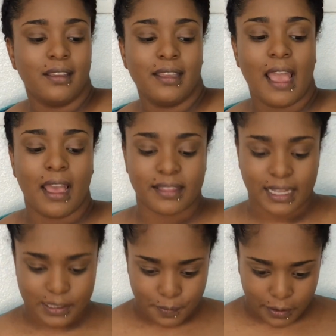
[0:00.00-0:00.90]
yeah,
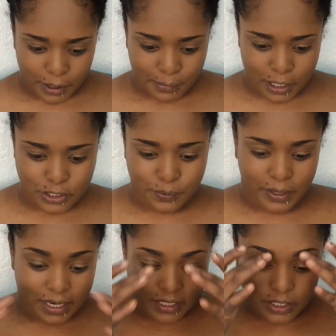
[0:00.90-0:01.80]
that's pretty much
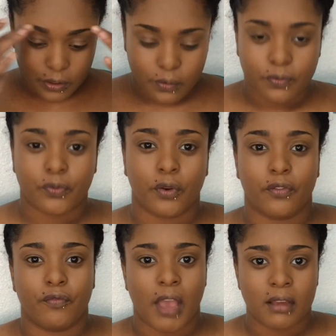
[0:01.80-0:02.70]
what I do for
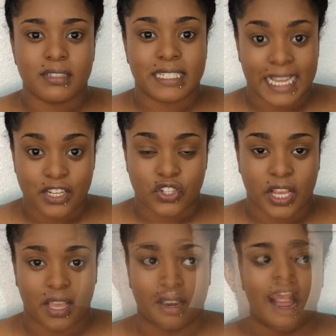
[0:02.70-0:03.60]

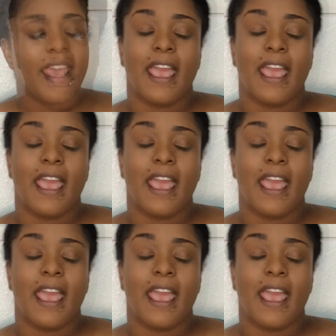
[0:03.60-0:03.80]
foundation.